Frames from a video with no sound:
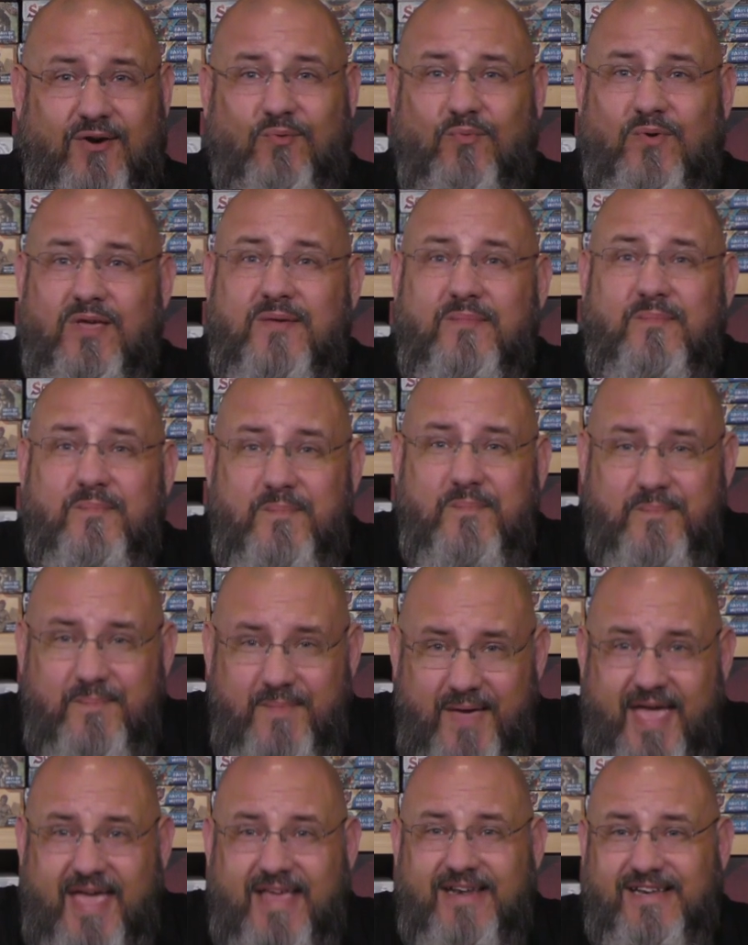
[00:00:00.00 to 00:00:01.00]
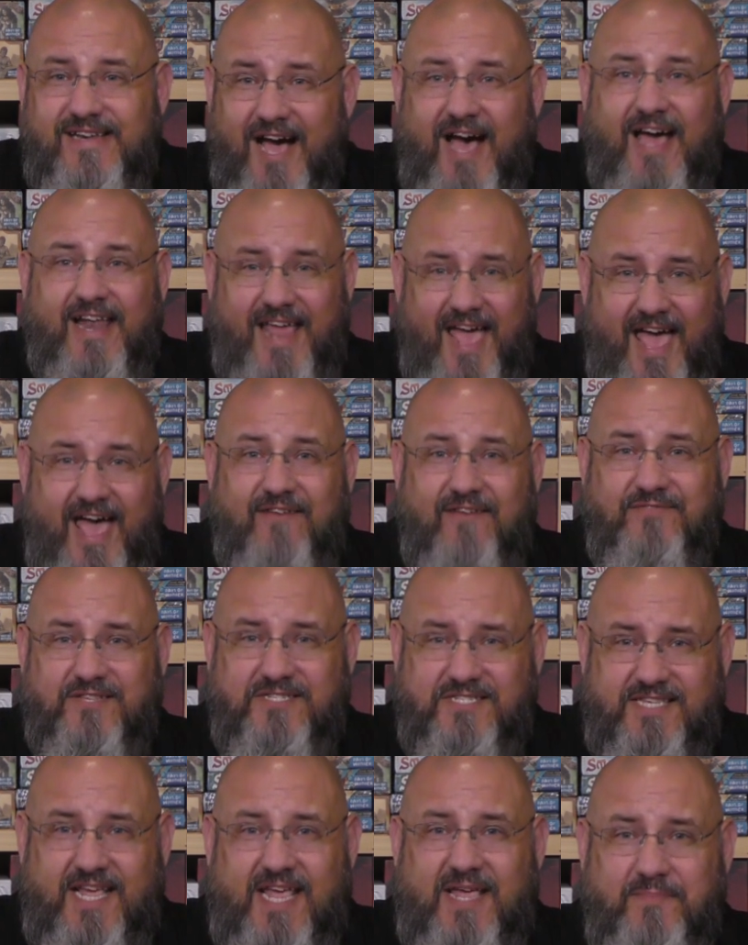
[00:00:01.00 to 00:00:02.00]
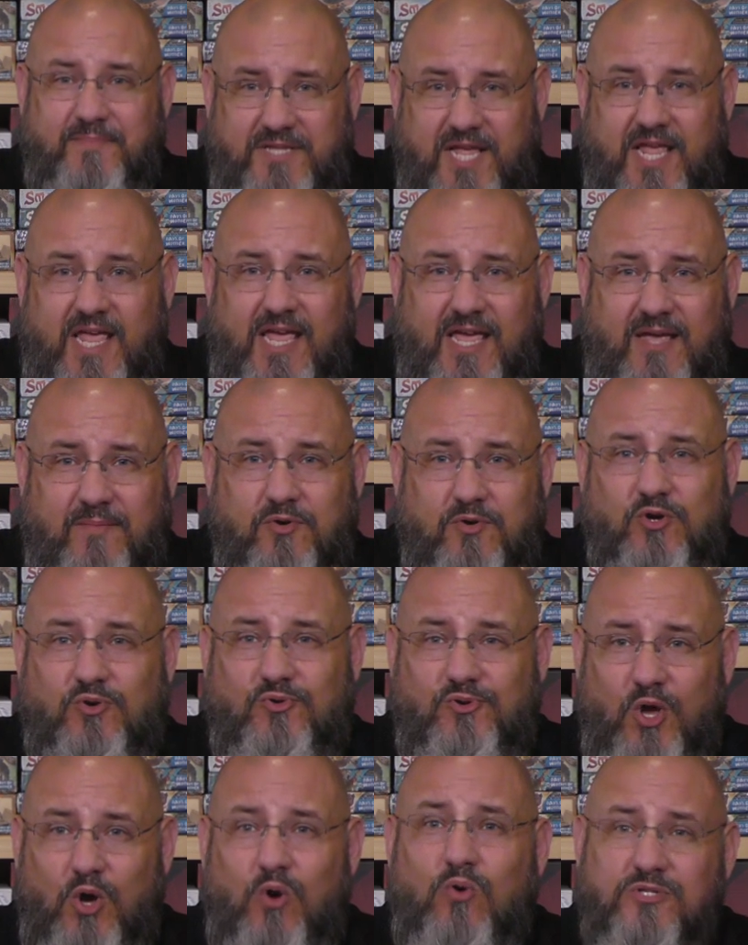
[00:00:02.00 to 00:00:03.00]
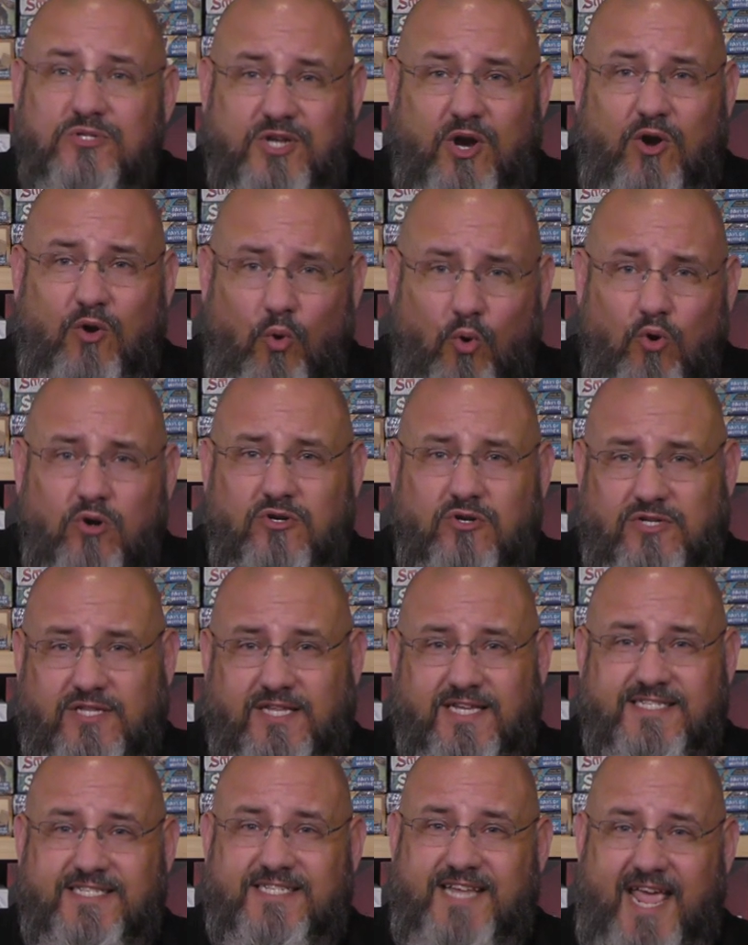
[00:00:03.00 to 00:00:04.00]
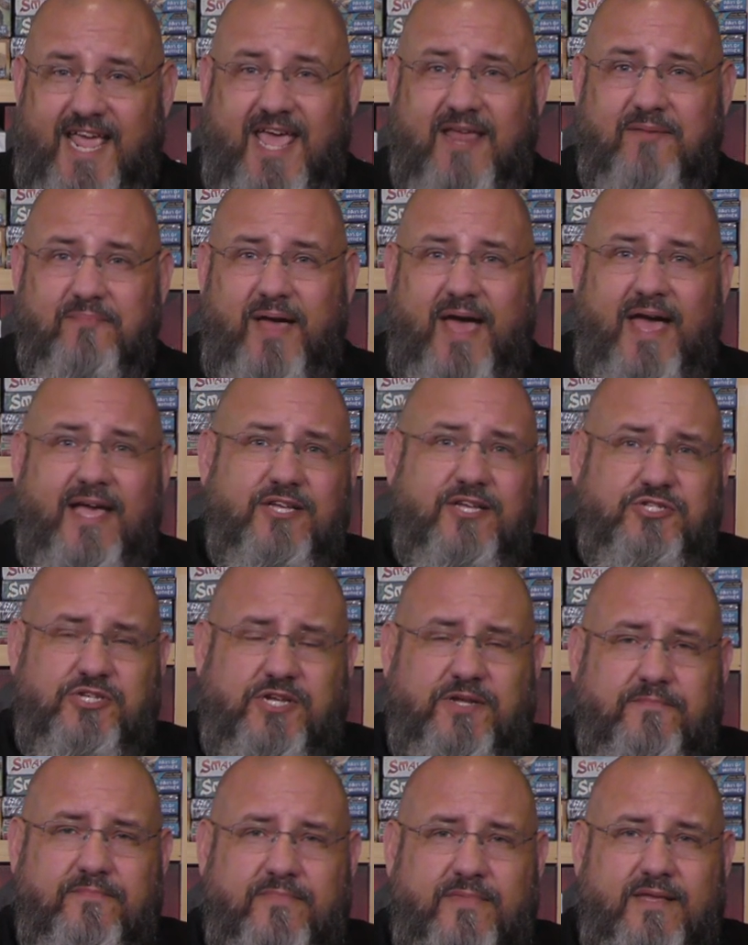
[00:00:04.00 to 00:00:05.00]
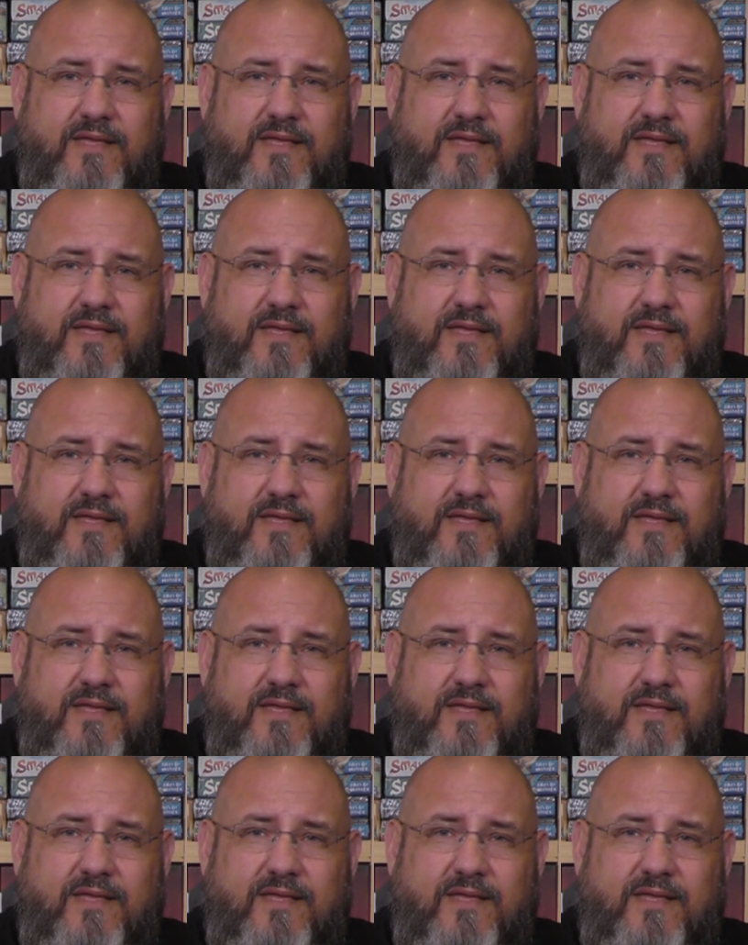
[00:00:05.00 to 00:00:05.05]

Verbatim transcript: we may not have the same team who knows our order list and packaging.